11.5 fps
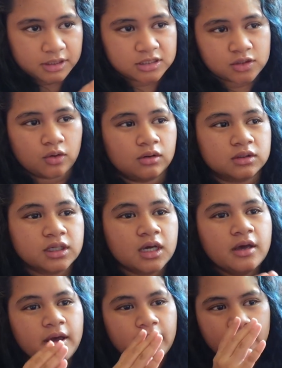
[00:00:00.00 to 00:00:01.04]
called,
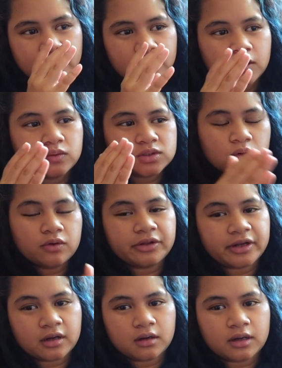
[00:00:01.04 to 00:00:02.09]
and they always go
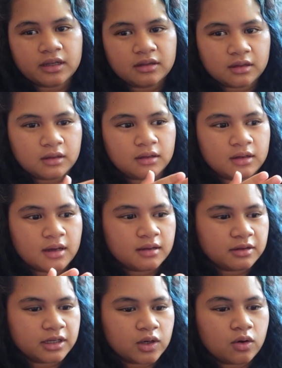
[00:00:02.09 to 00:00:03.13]
there, and then
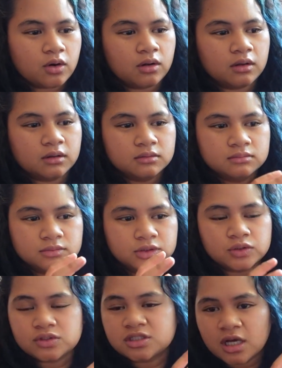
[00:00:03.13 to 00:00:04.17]
they all
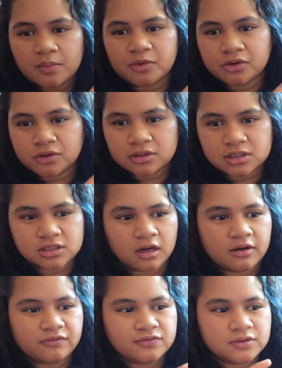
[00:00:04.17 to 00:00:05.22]
do summer stuff.